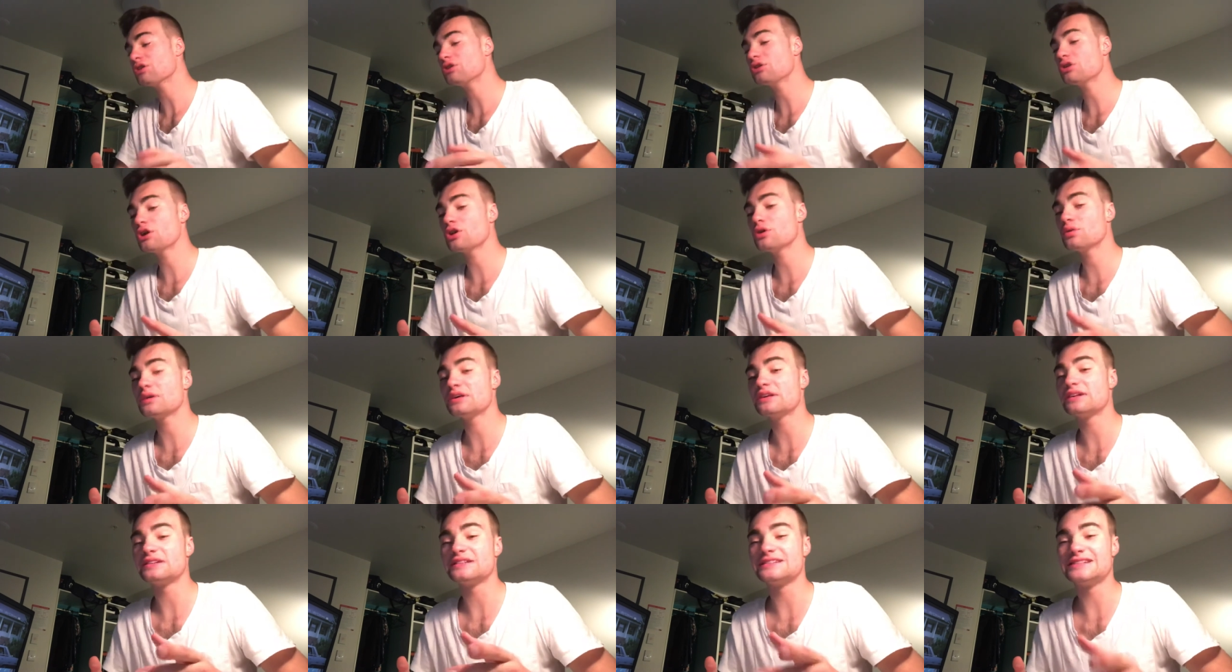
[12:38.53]
know
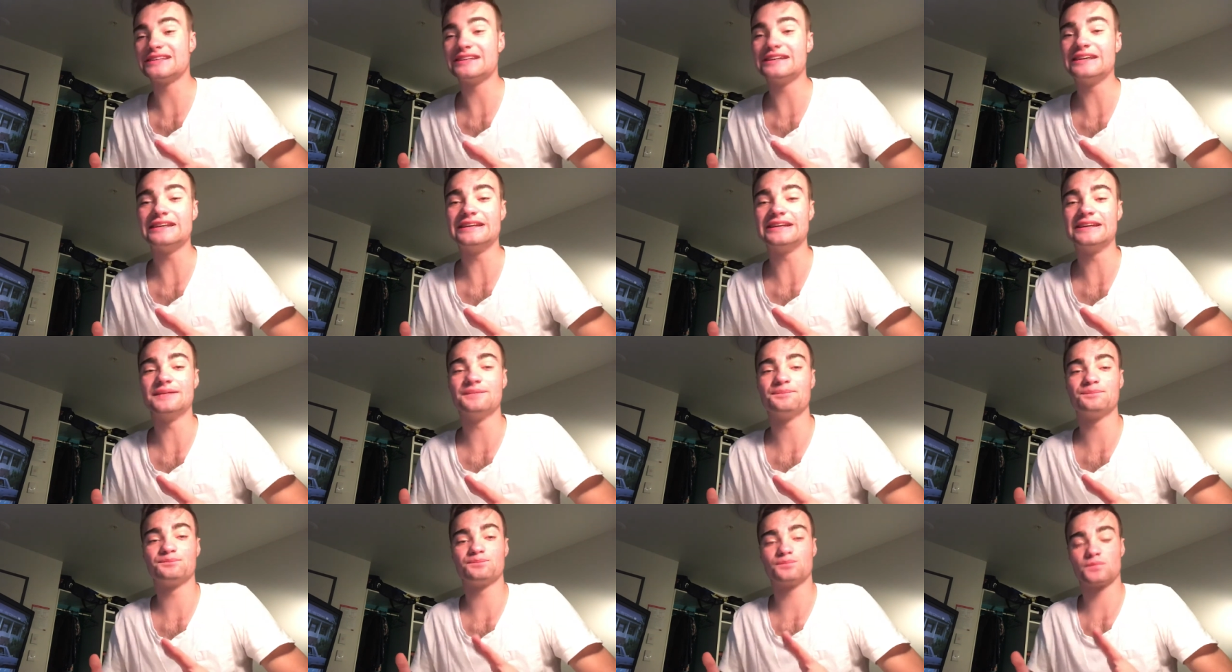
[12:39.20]
in a T,
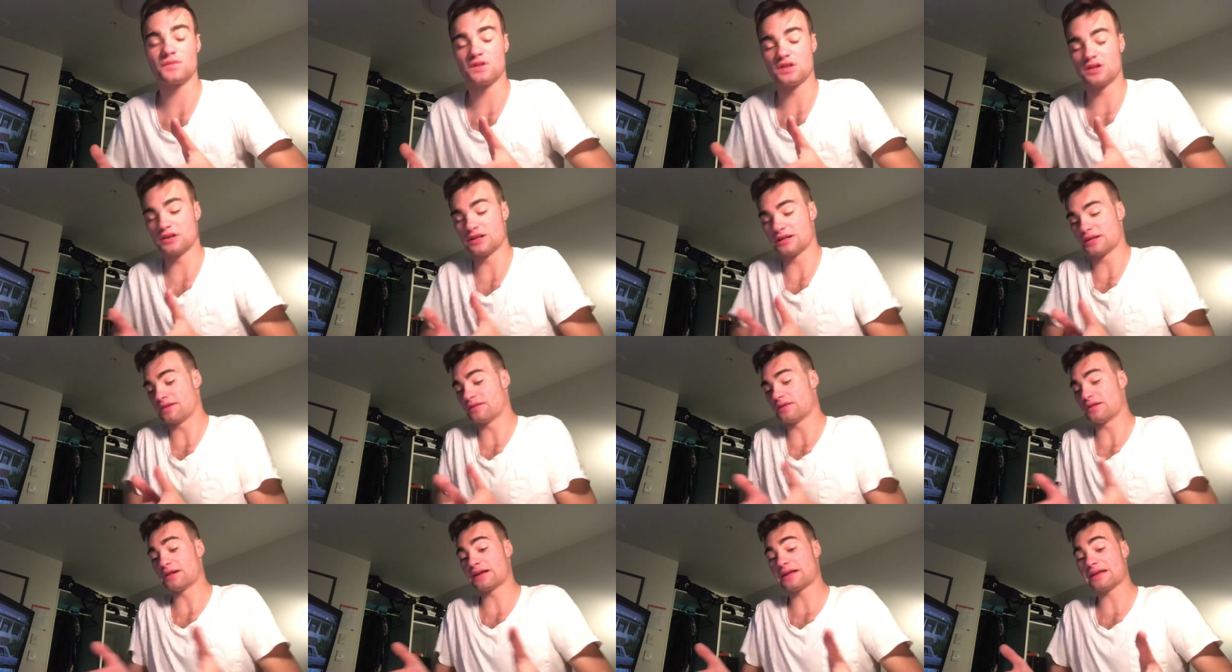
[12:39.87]
uh,
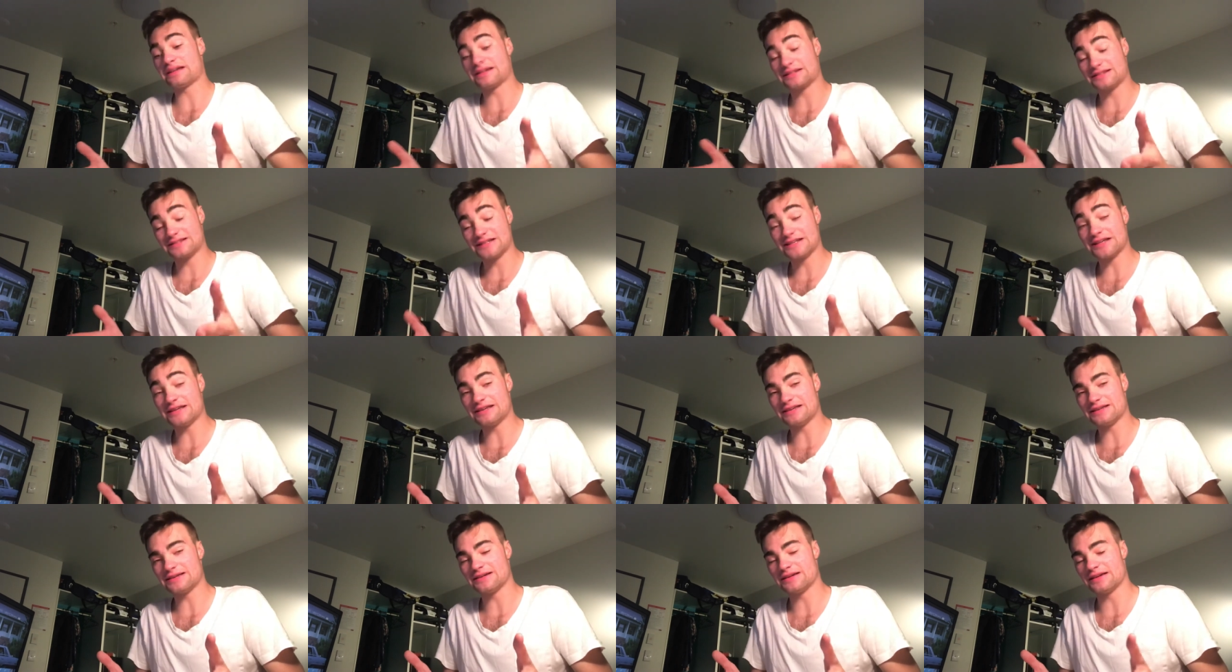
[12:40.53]
the letter
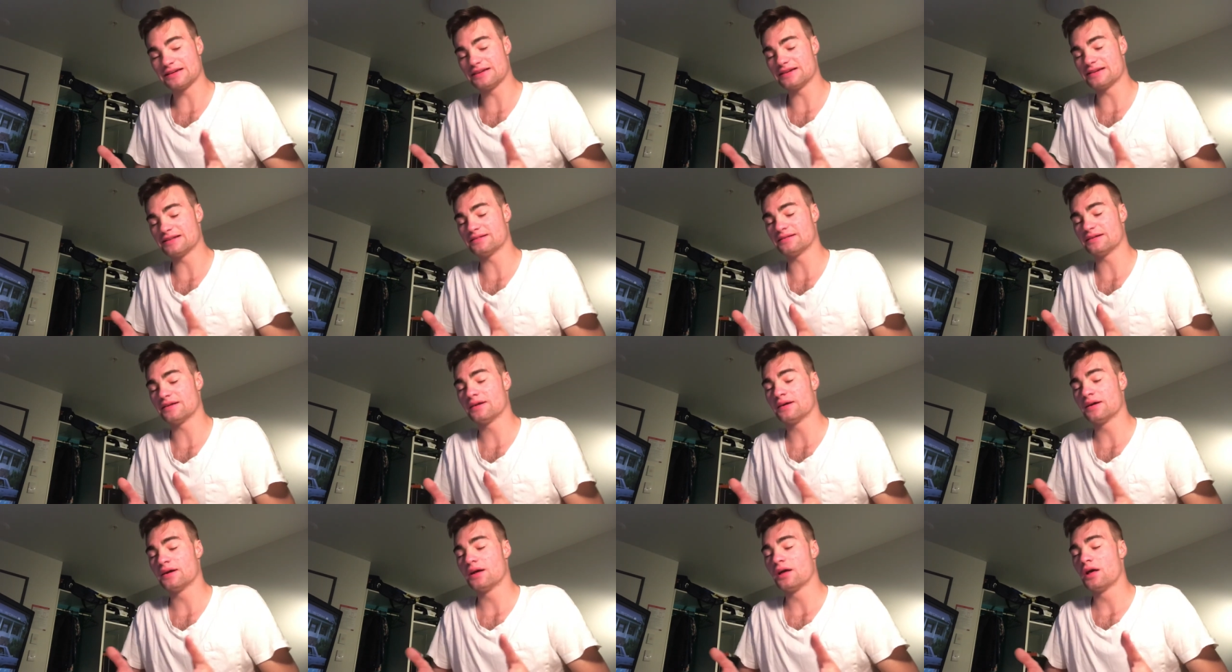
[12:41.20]
T in,
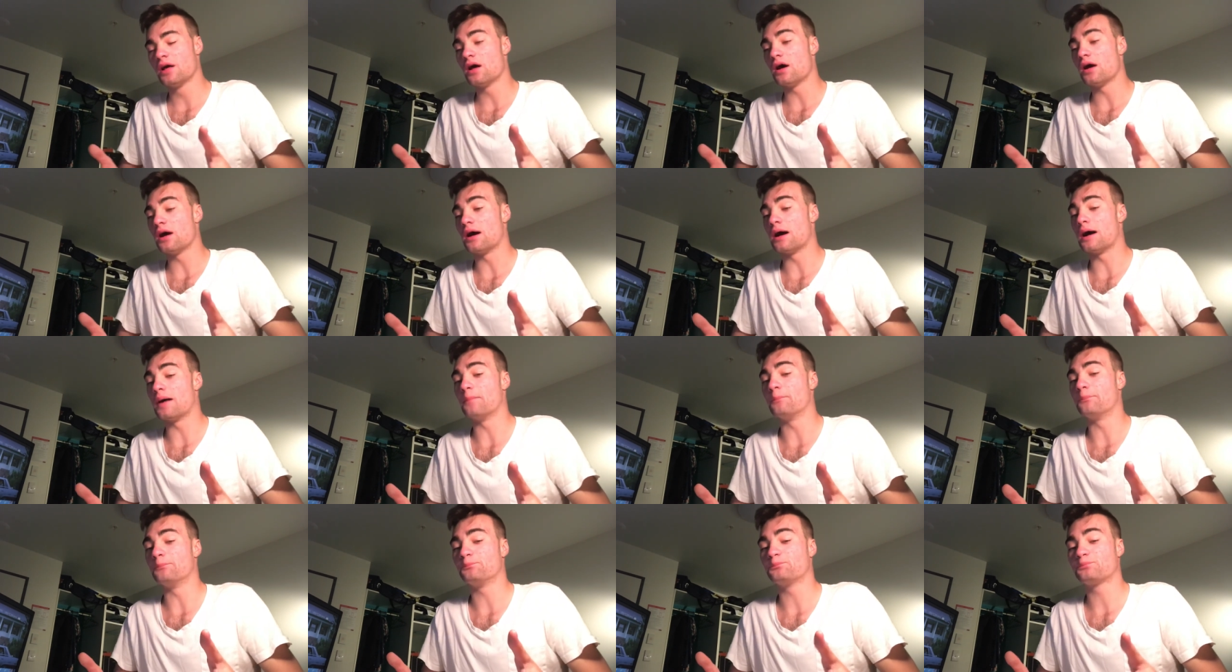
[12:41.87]

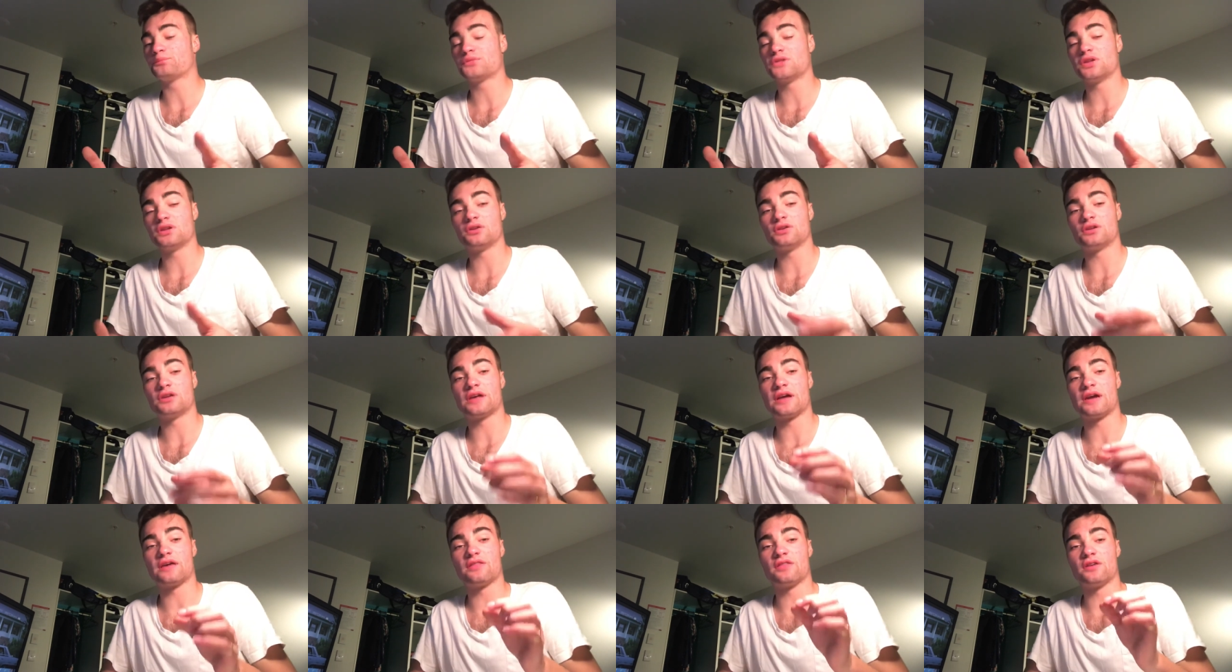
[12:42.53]
um, you
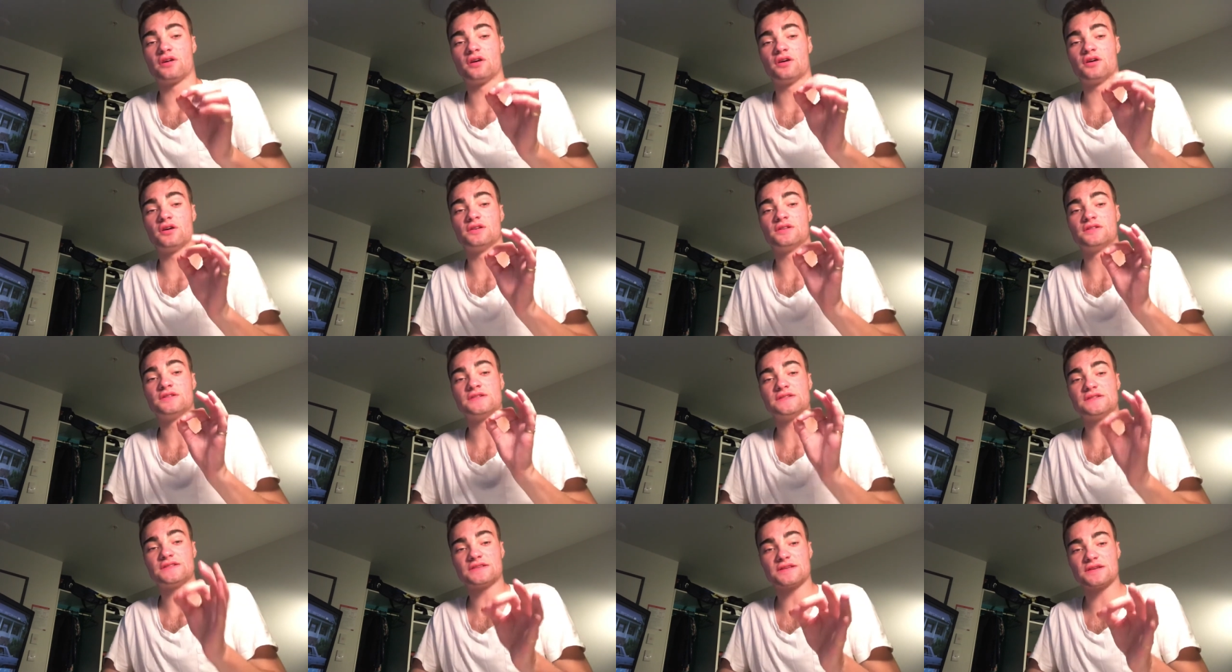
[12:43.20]
get the
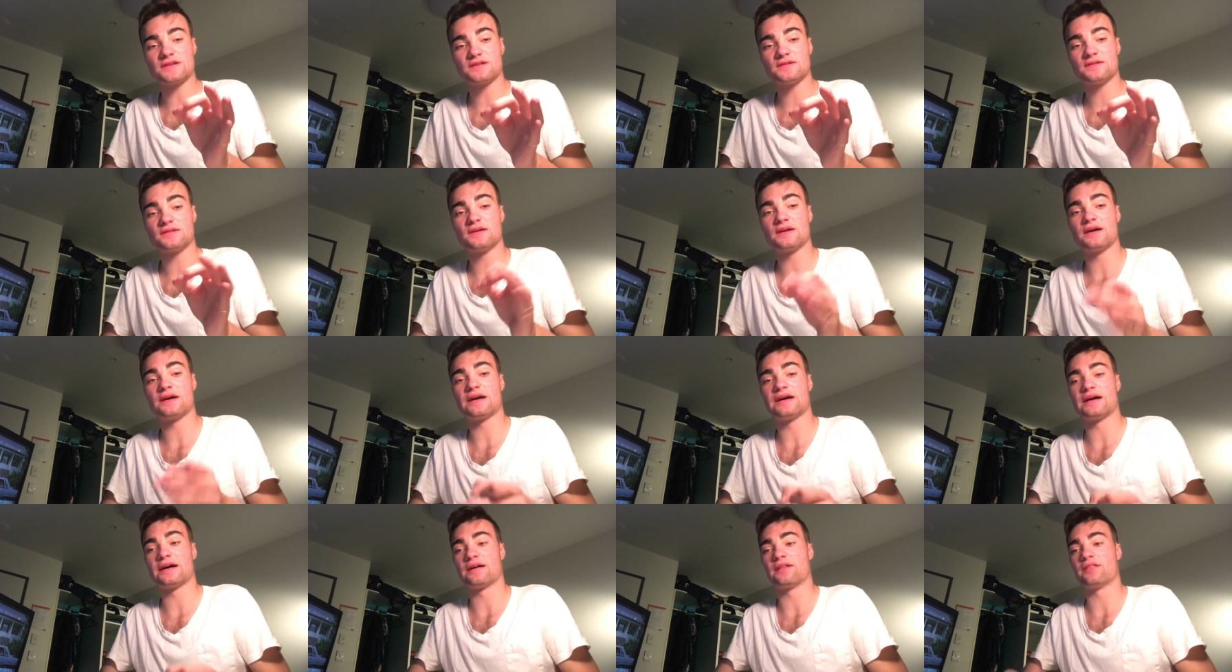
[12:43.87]
T
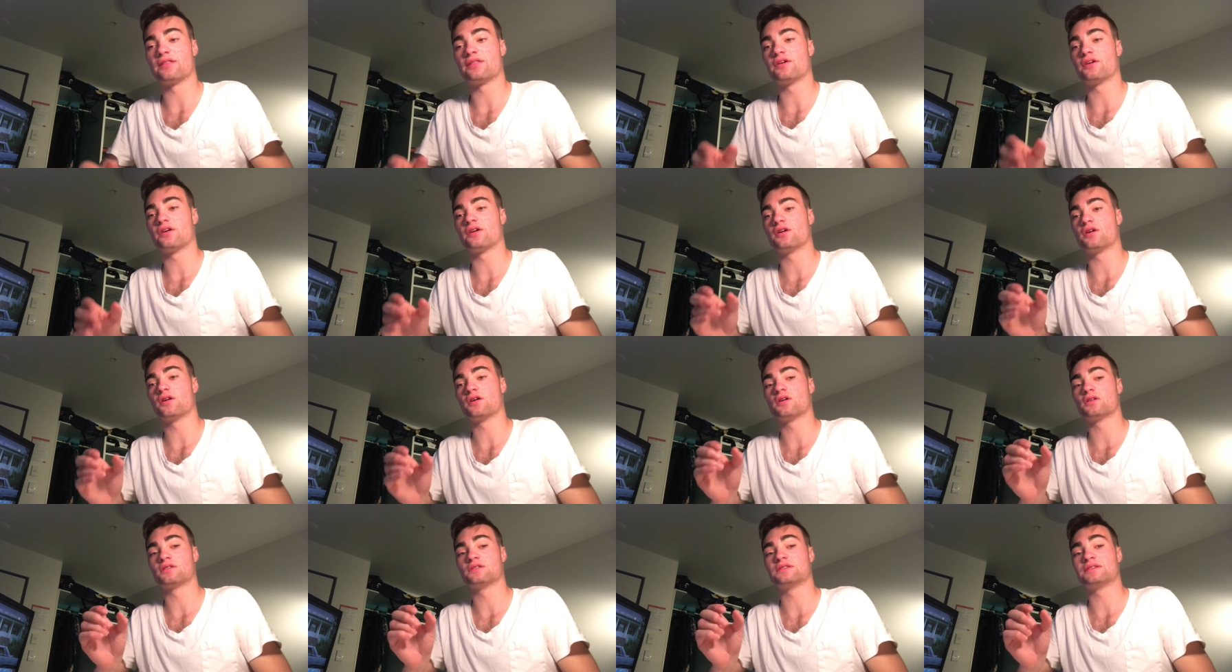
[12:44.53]
and
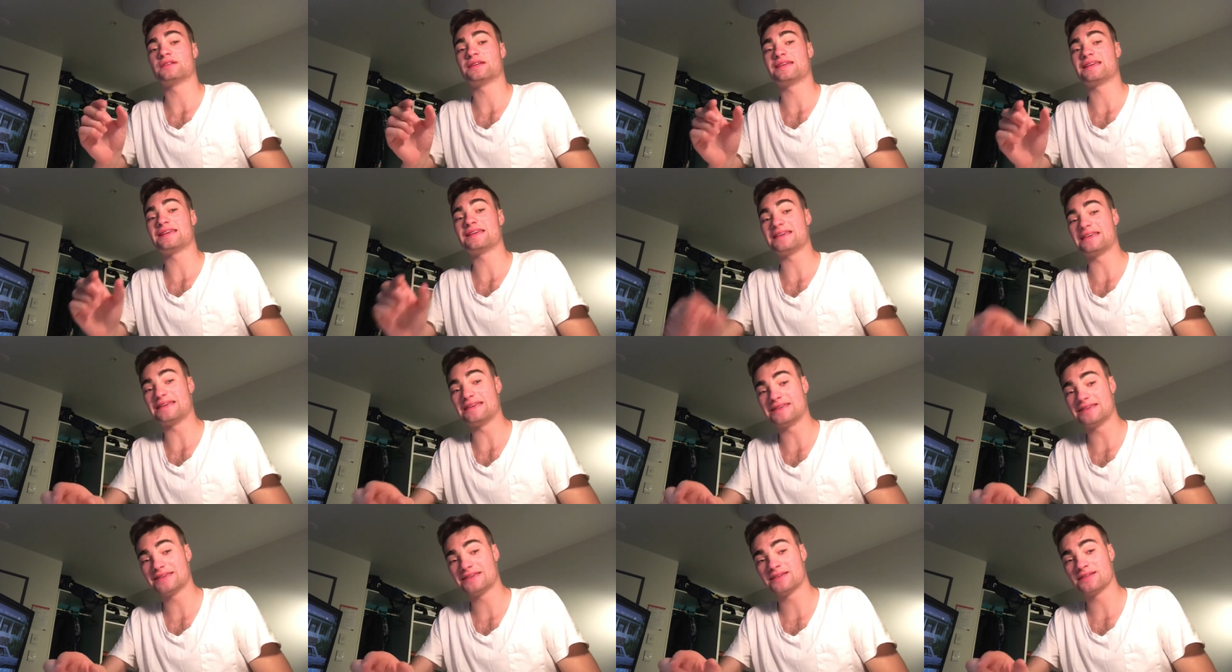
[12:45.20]
the
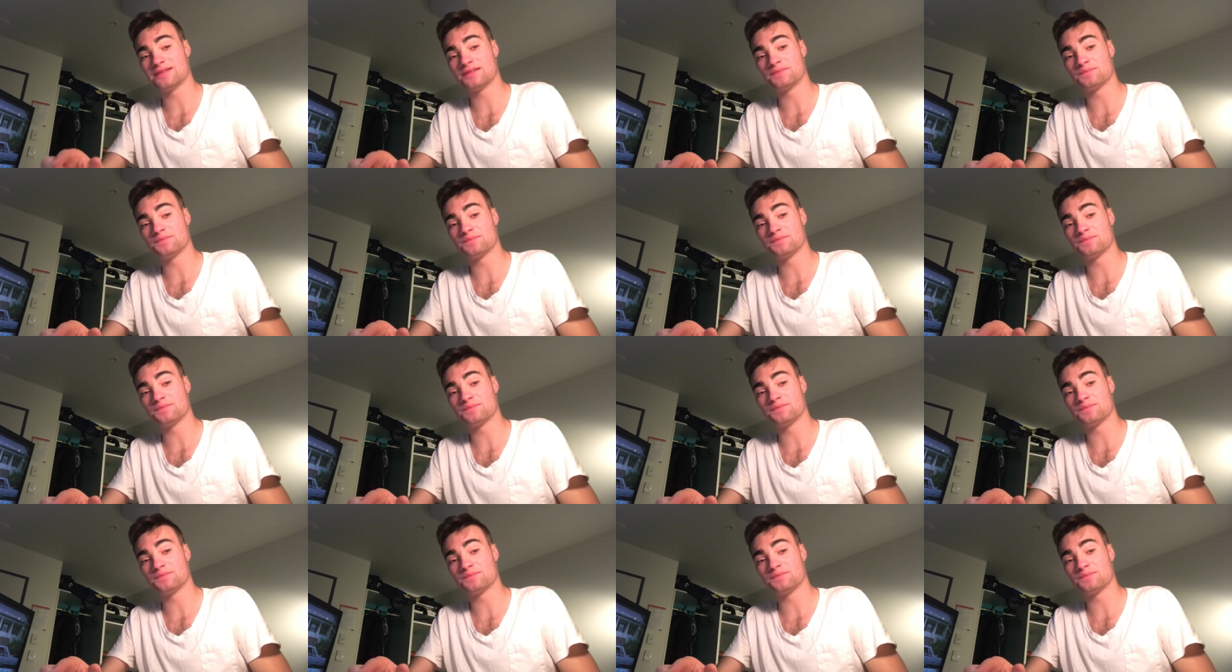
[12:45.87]
E.